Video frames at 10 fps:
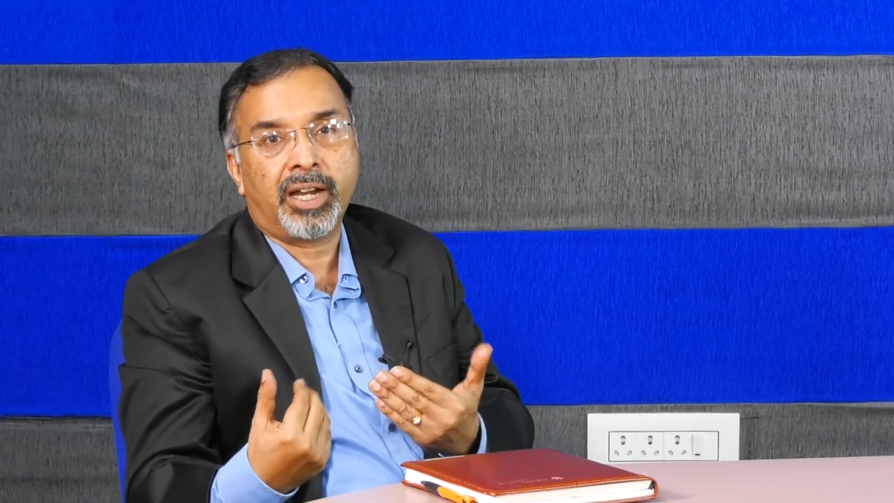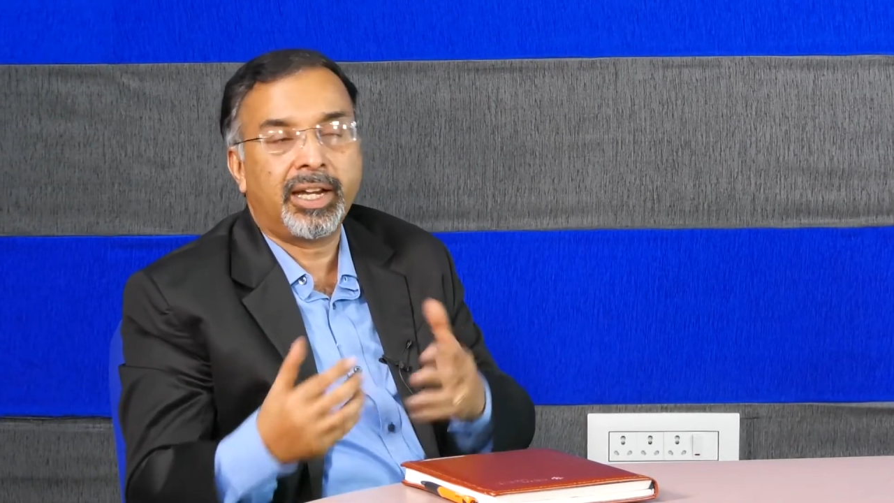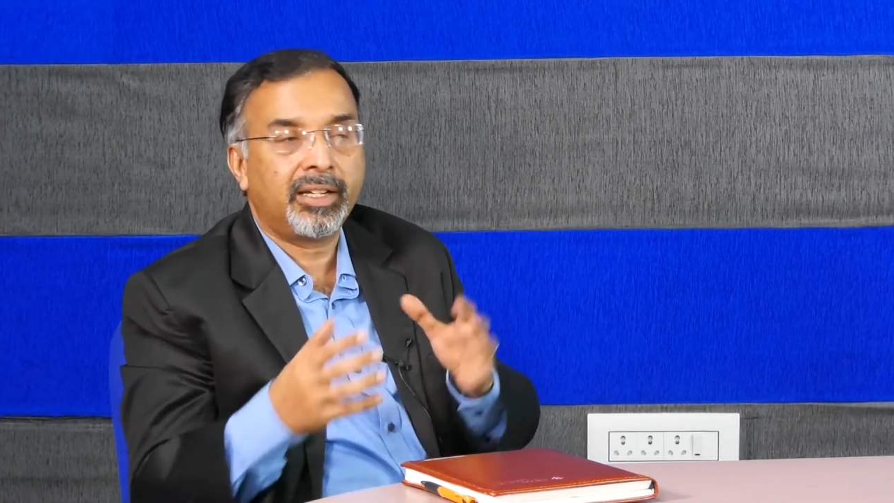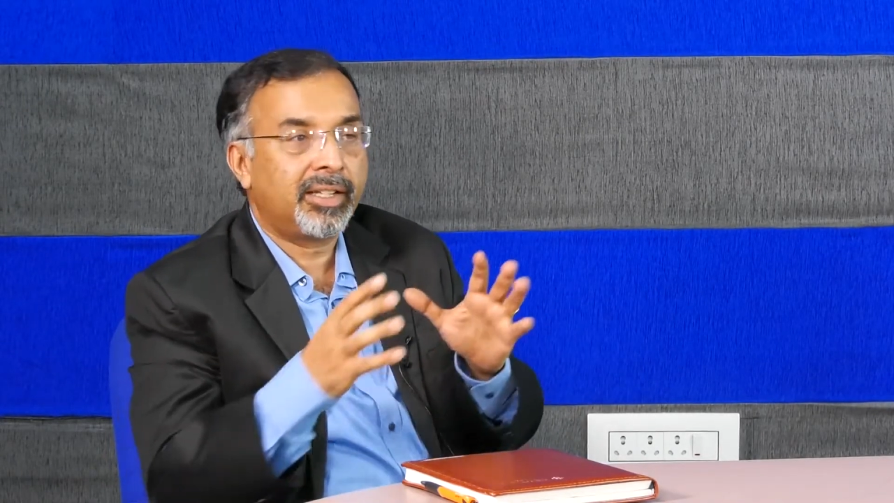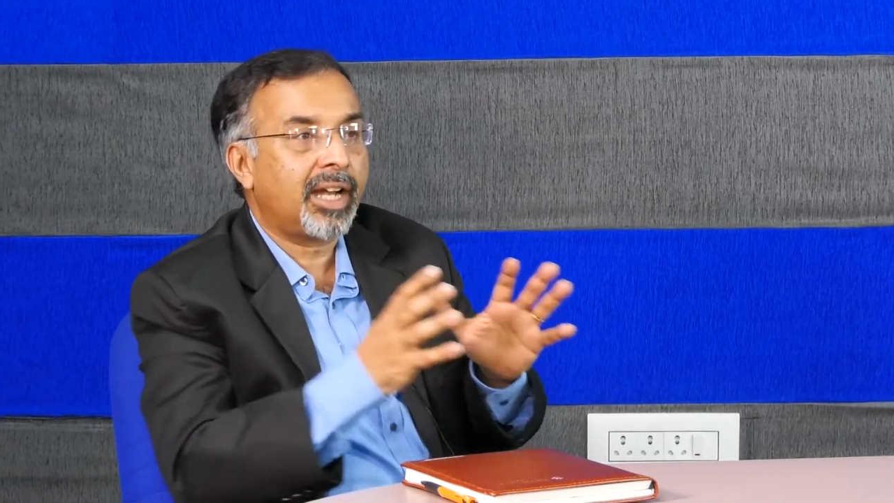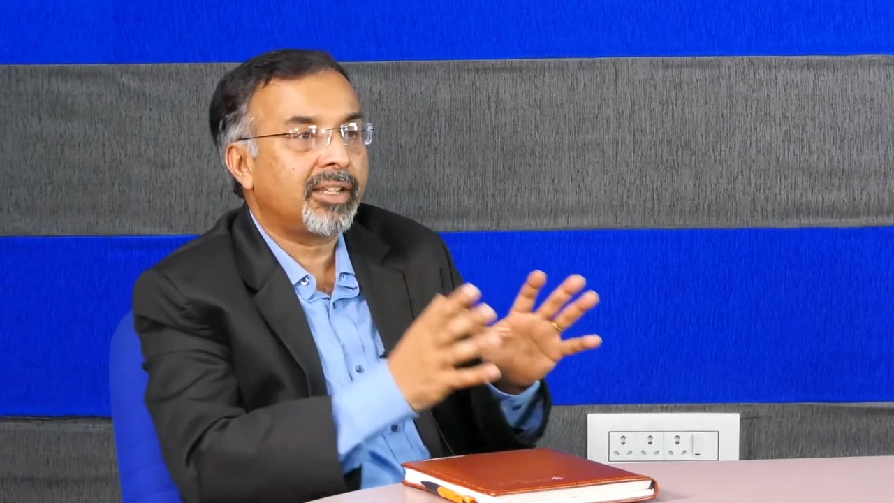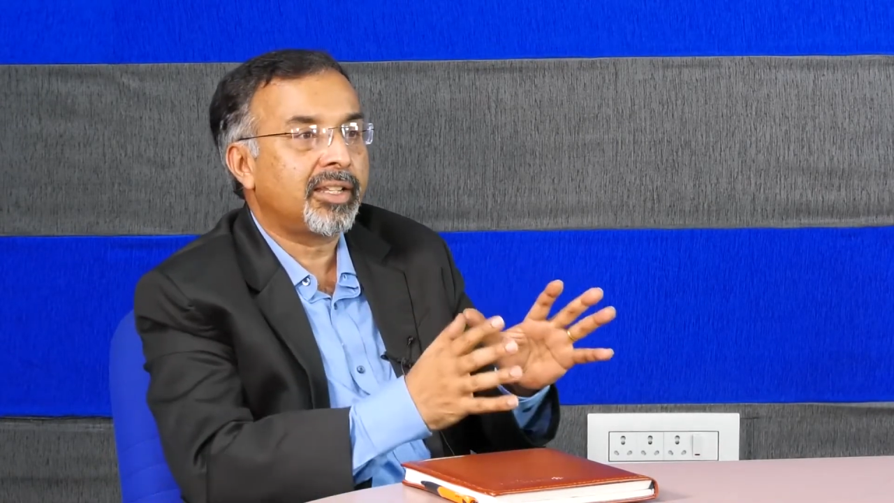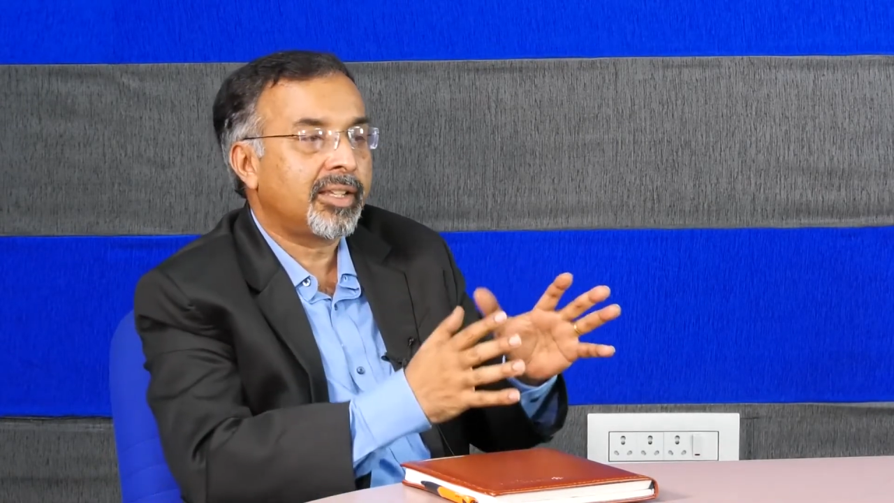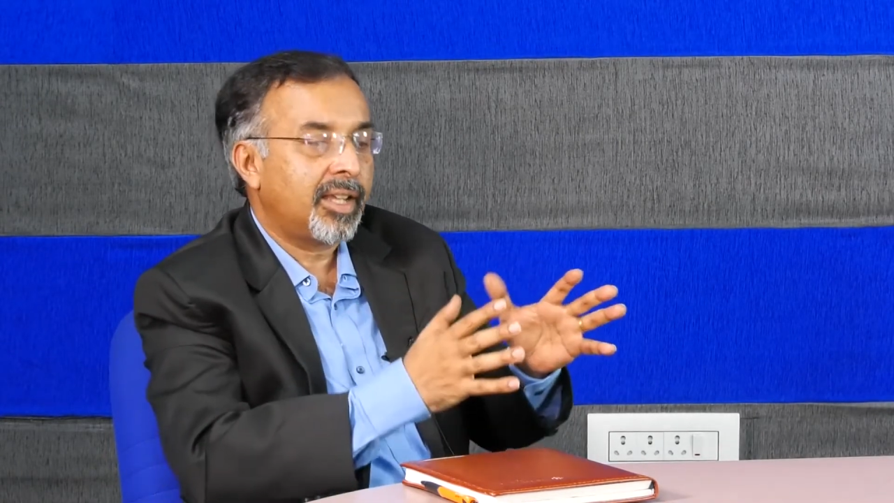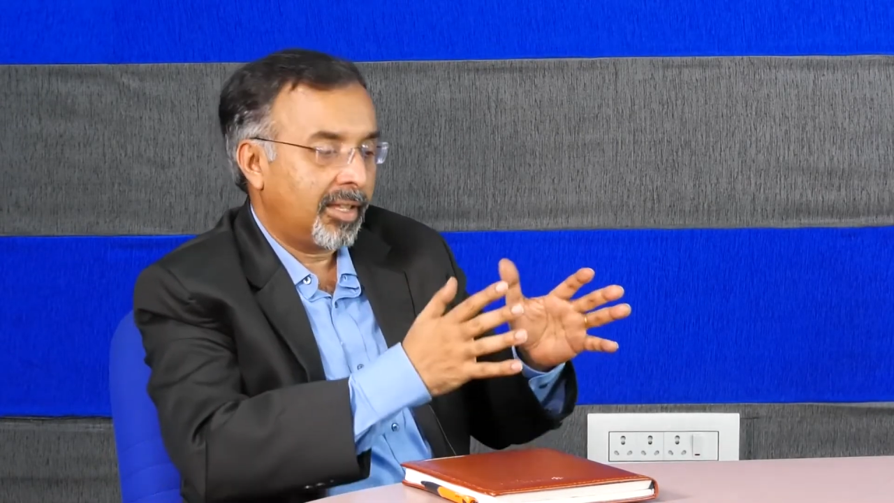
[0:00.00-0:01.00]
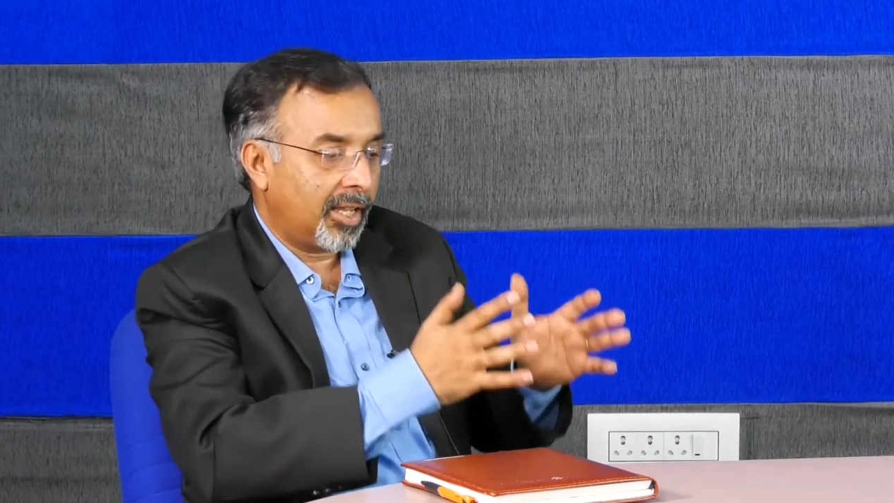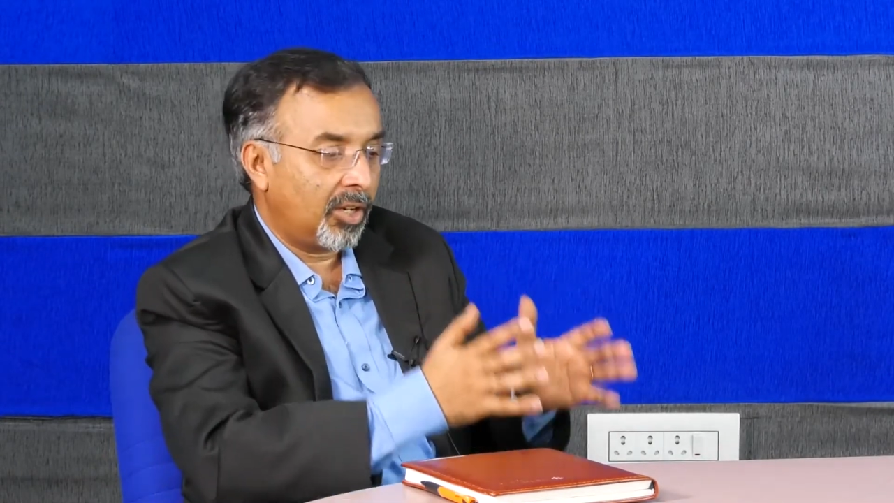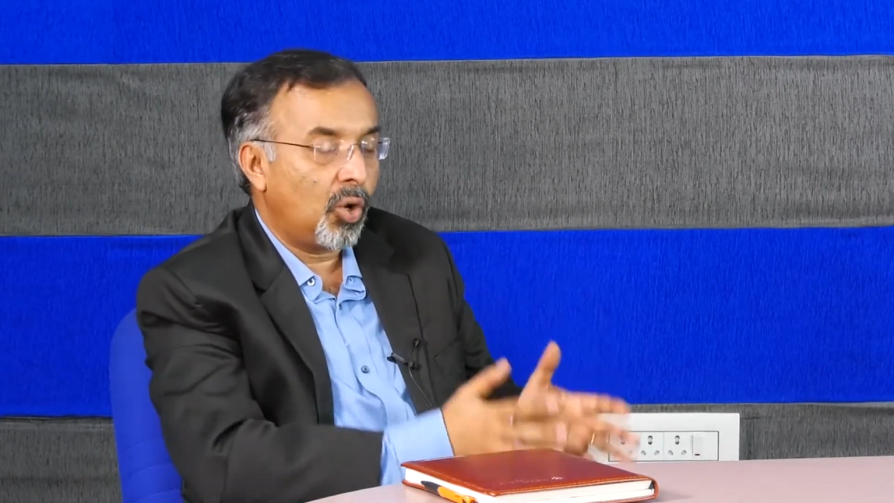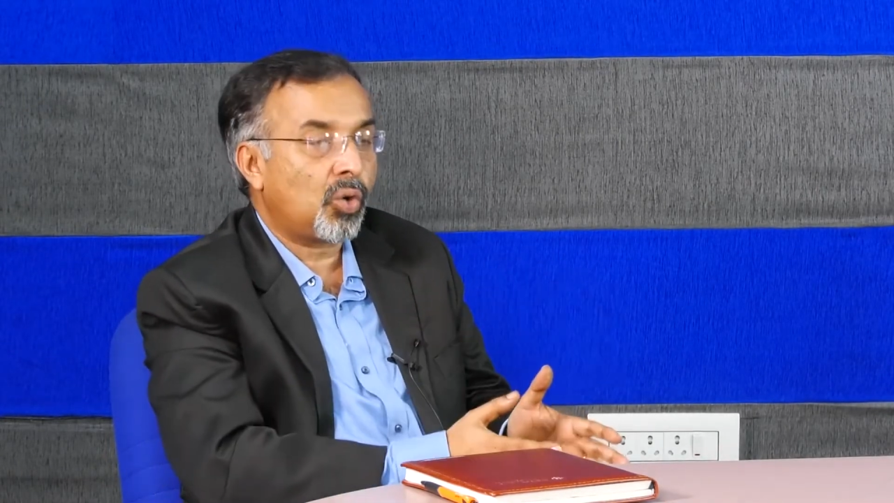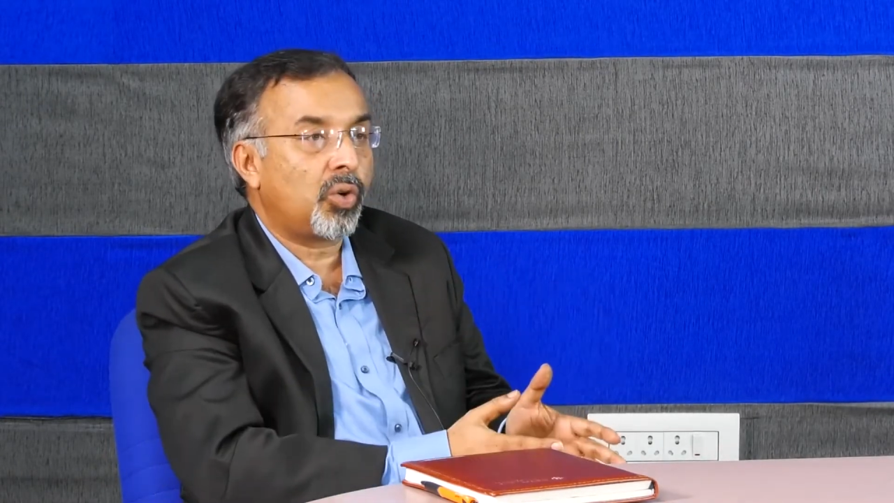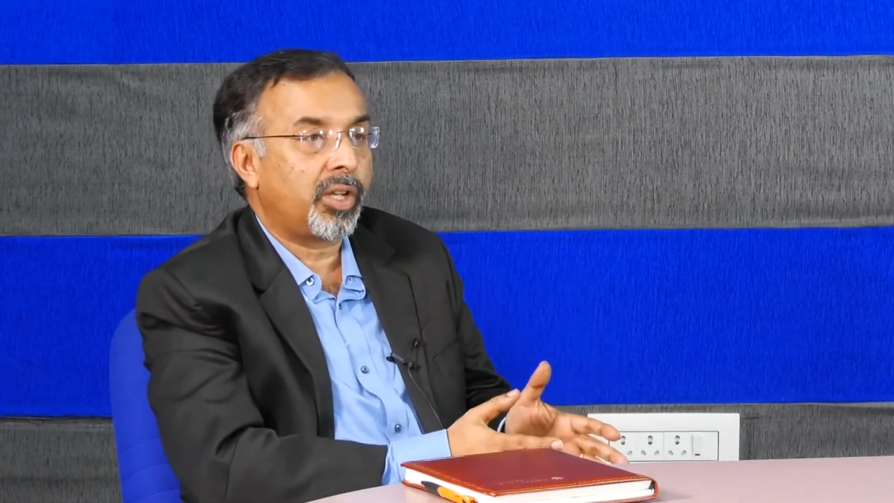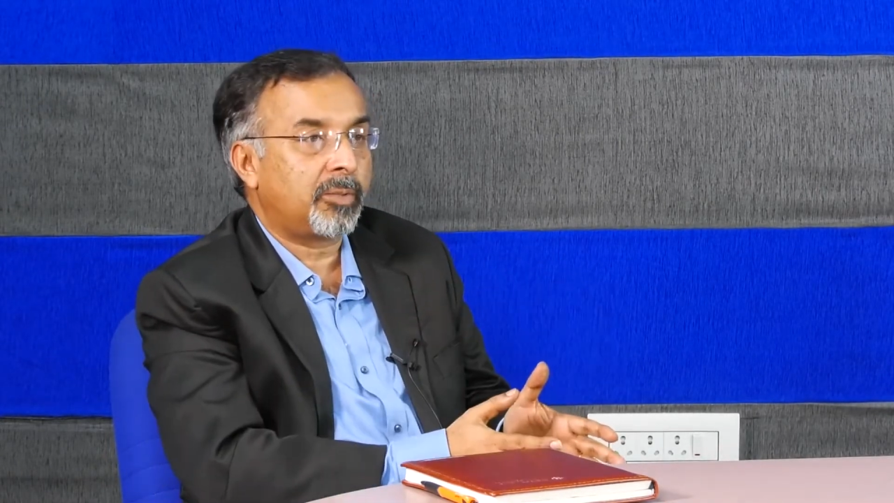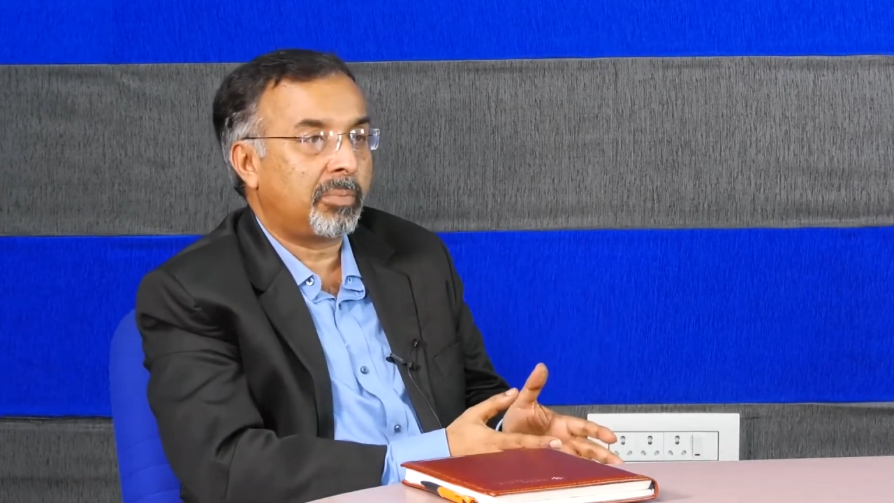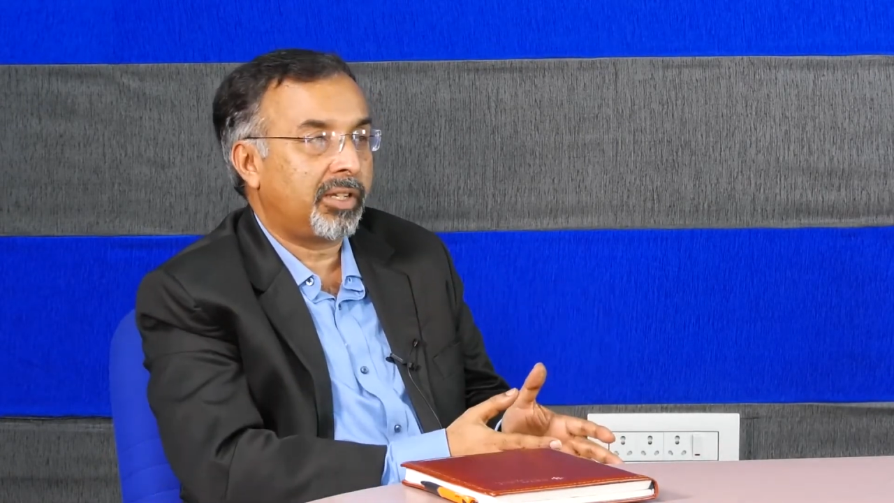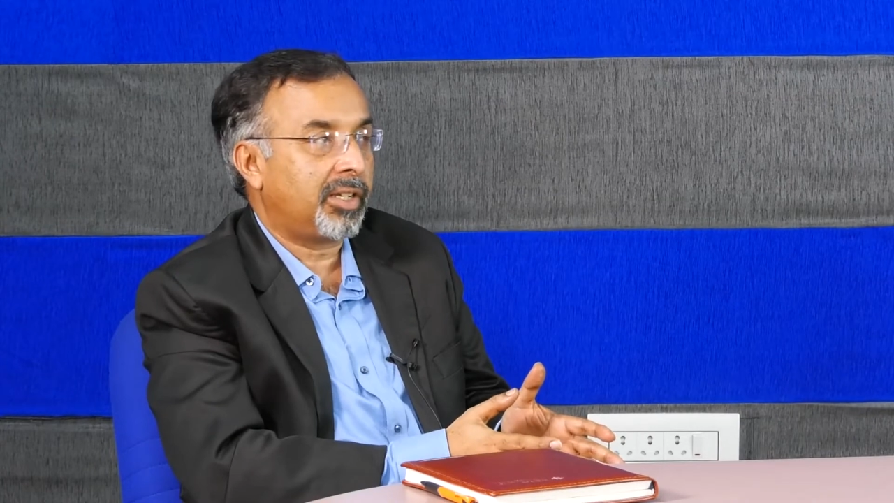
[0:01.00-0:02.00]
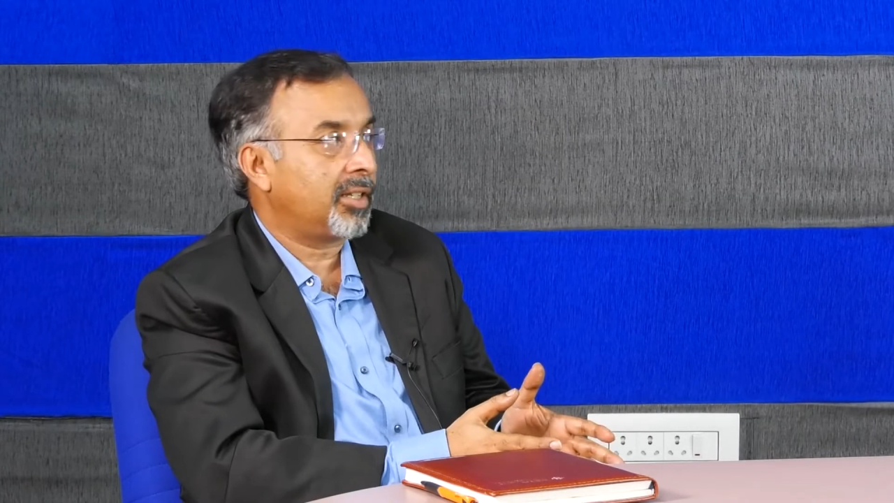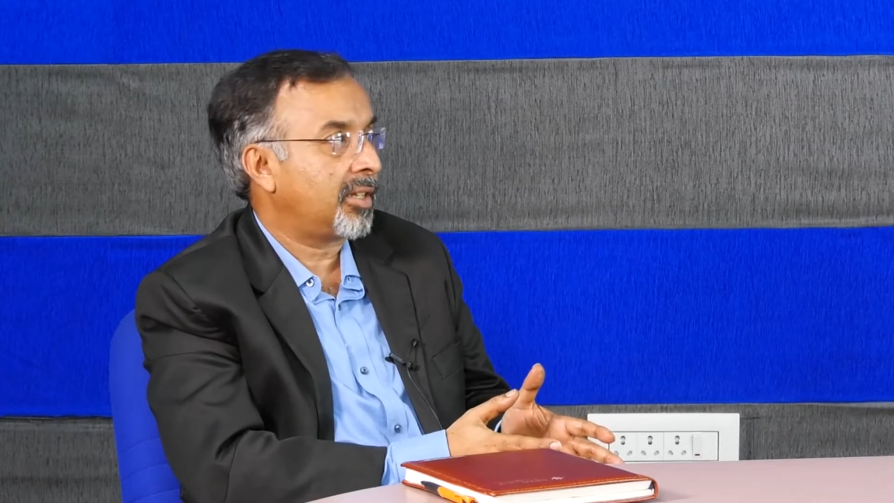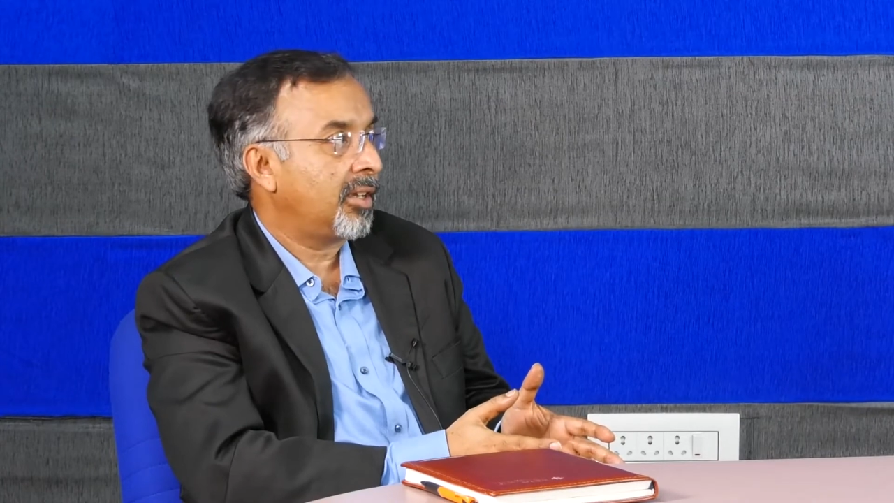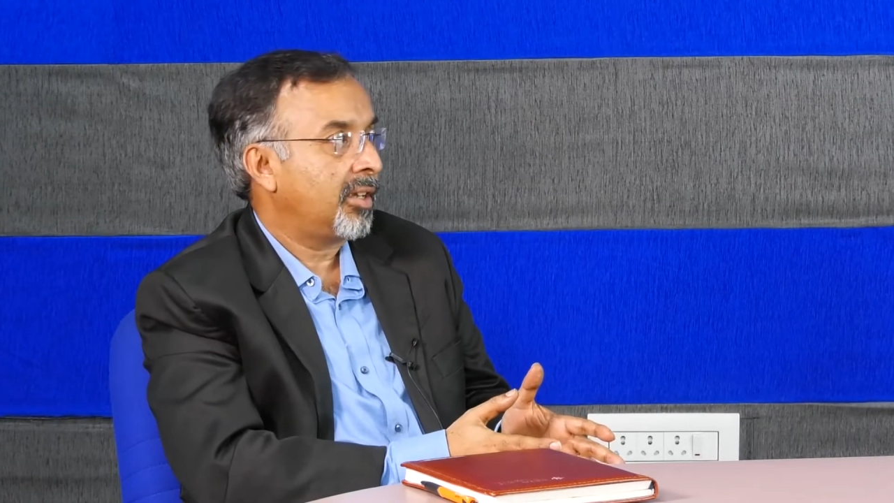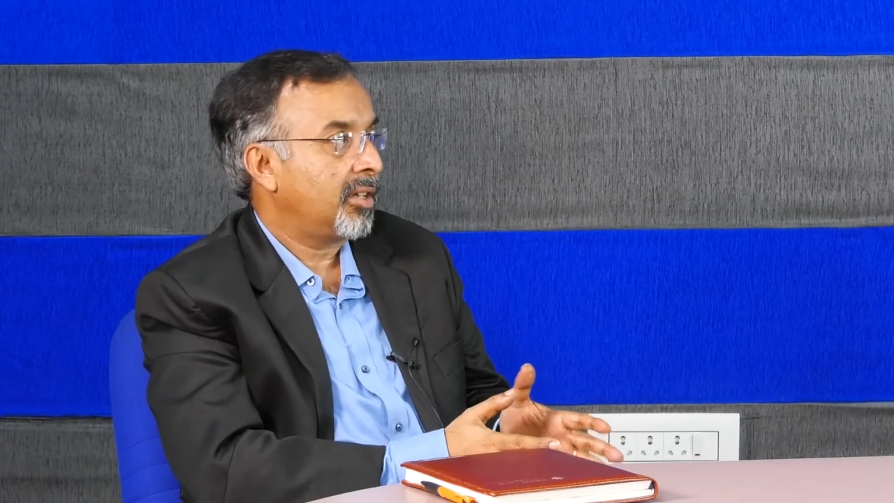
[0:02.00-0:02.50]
And that is the low code experience.